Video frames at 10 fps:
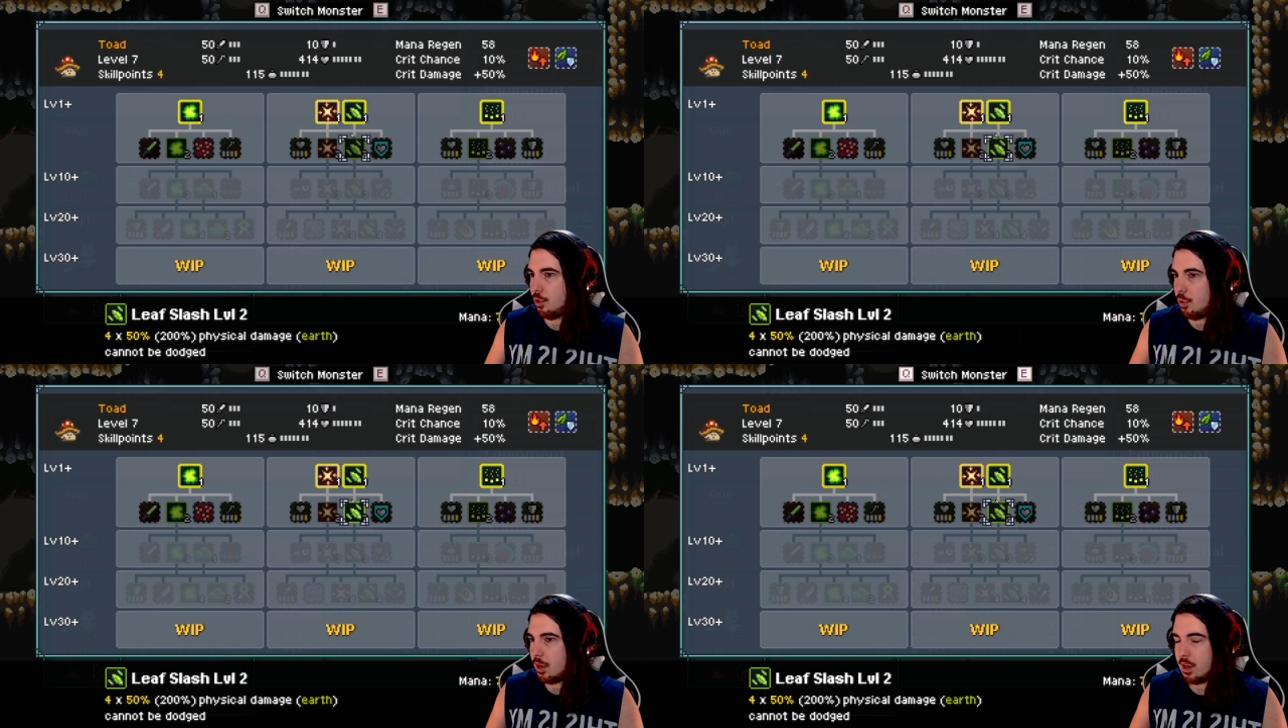
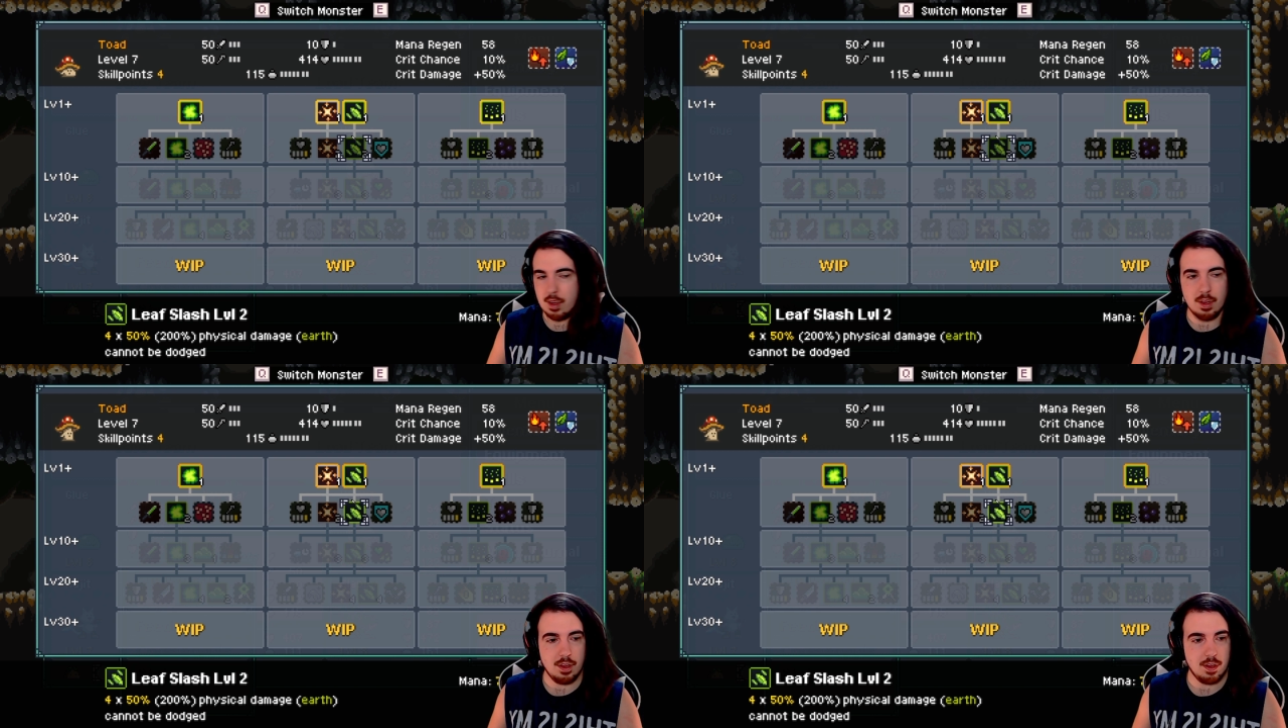full of
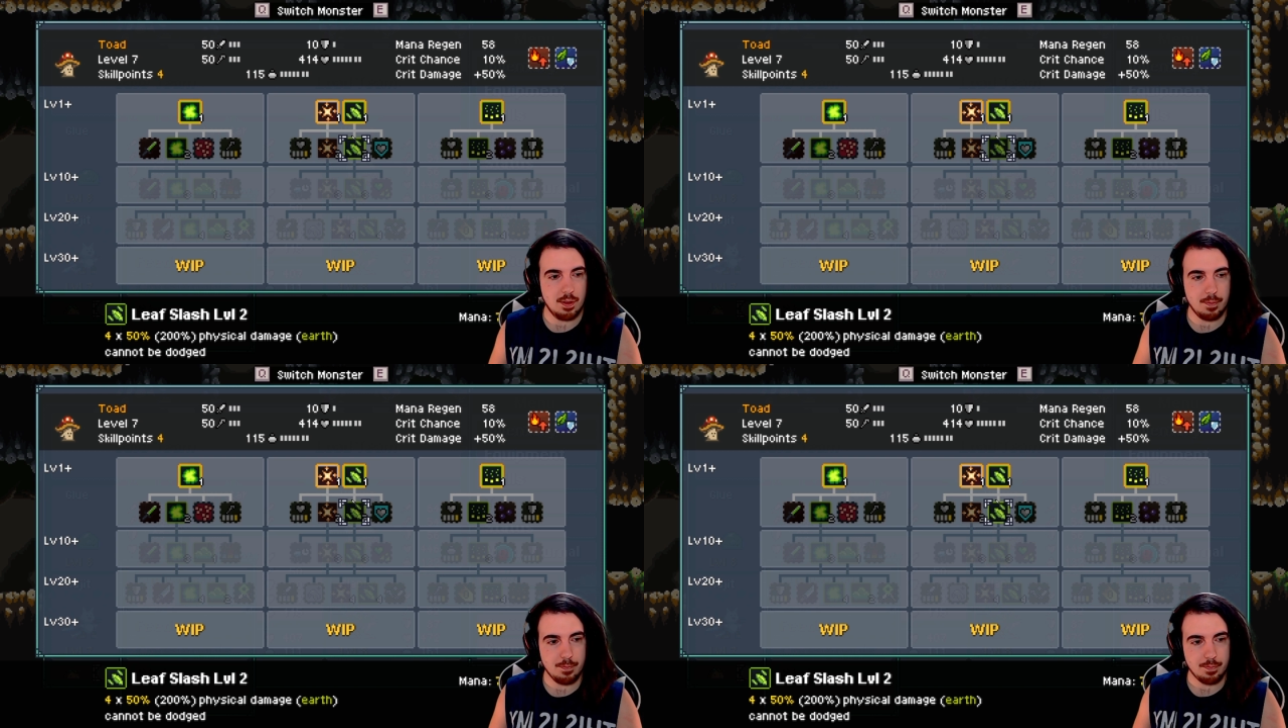new
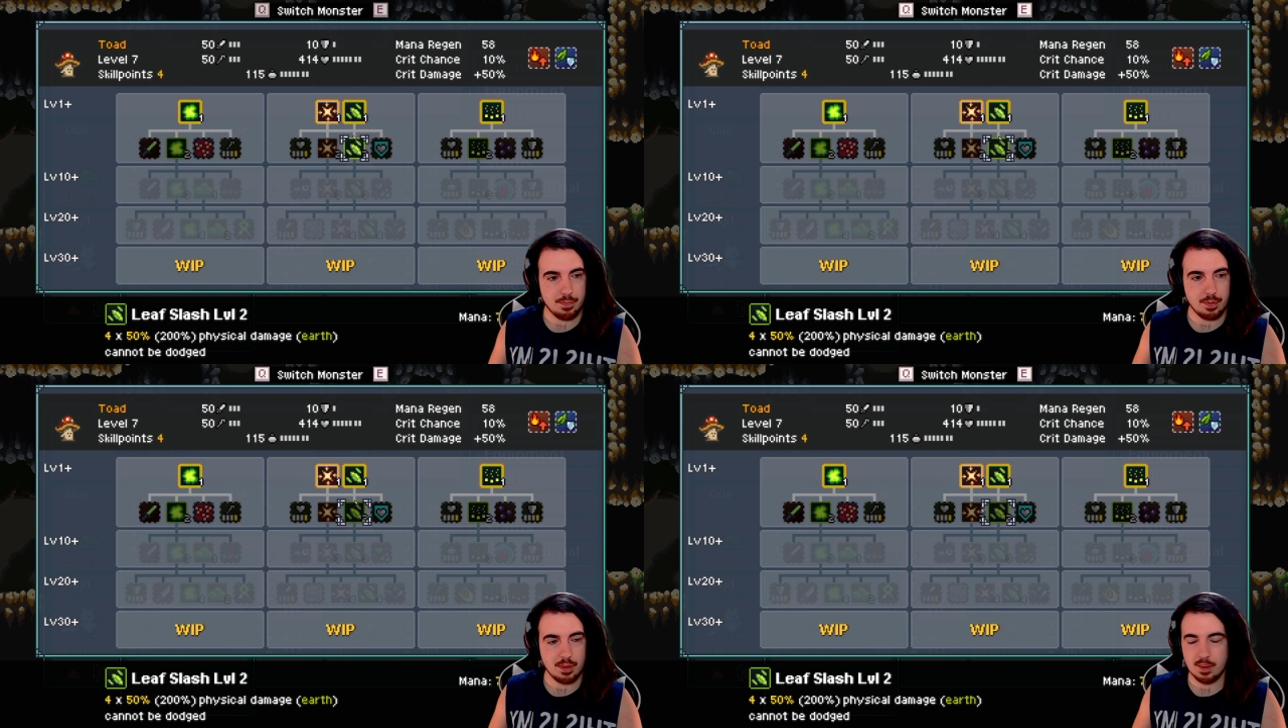abilities,
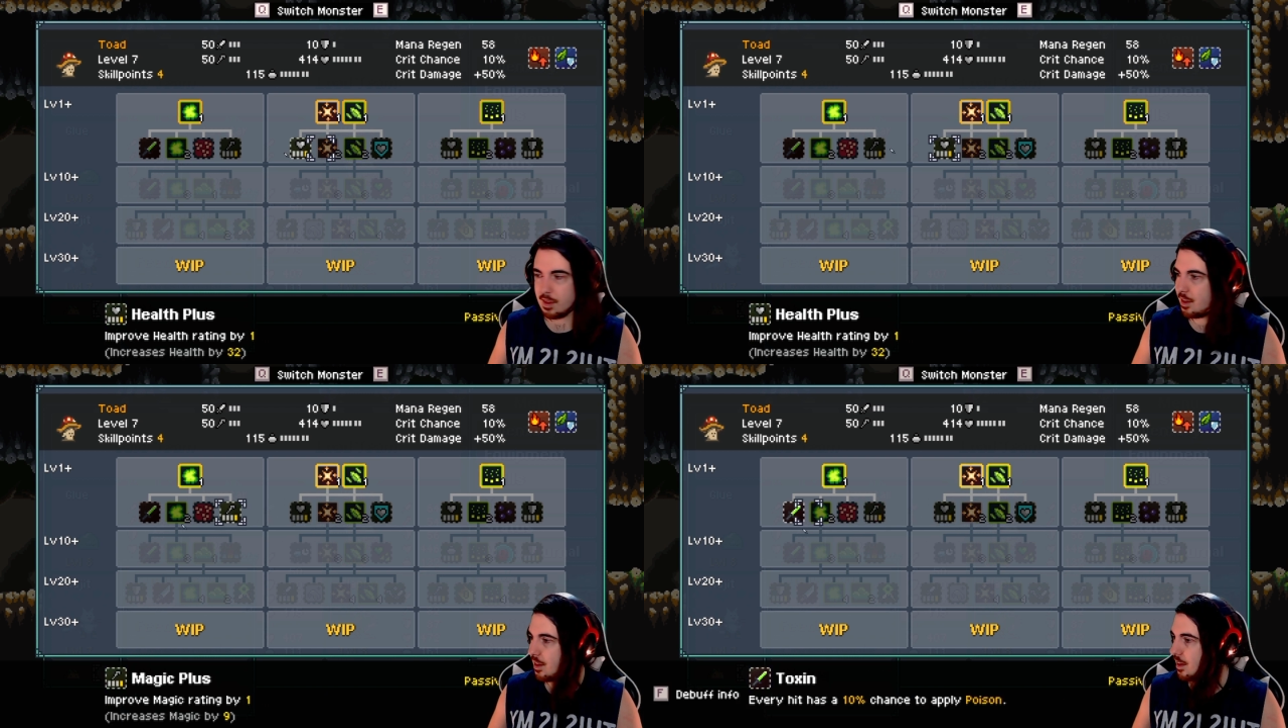stat
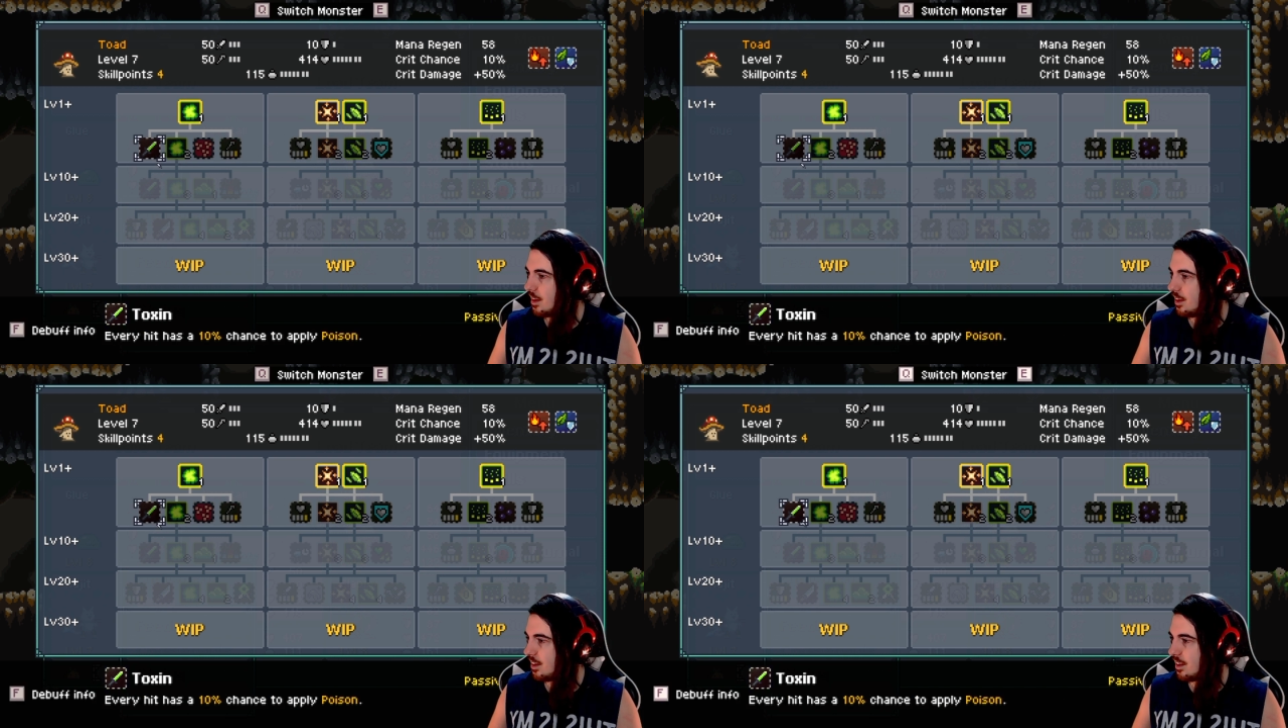increases,